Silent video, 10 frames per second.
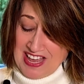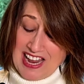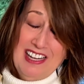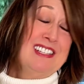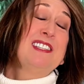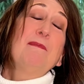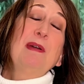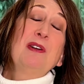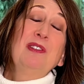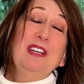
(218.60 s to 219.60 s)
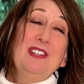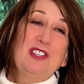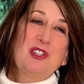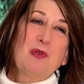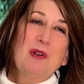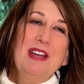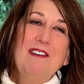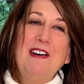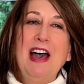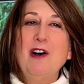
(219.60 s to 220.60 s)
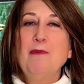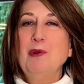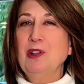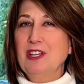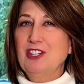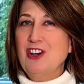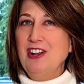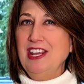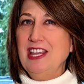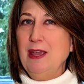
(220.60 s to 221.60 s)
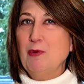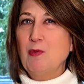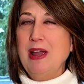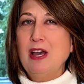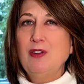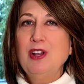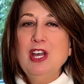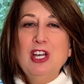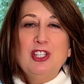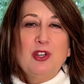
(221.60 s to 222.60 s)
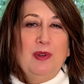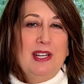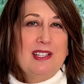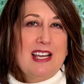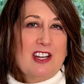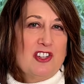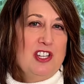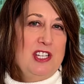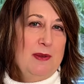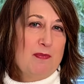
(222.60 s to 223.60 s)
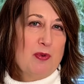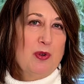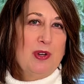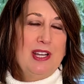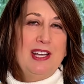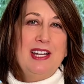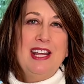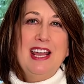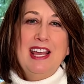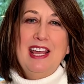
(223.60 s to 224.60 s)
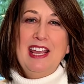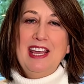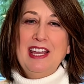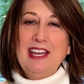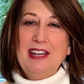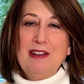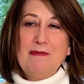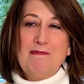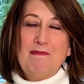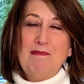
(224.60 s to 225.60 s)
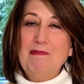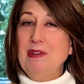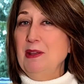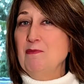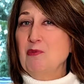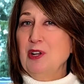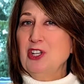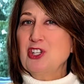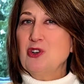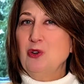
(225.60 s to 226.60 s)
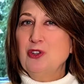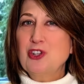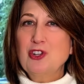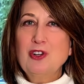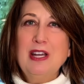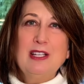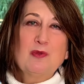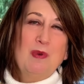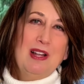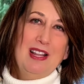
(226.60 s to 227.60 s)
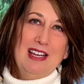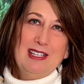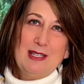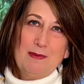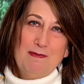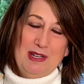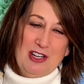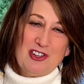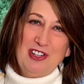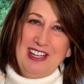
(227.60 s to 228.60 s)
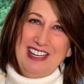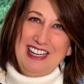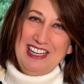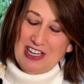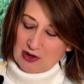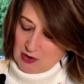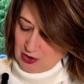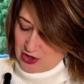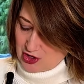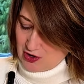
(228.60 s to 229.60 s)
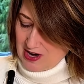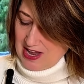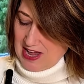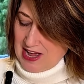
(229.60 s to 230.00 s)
that is apparently the story of how mulligatawny came around. So it is actually deep-rooted in British culture as well as potentially in Indian culture.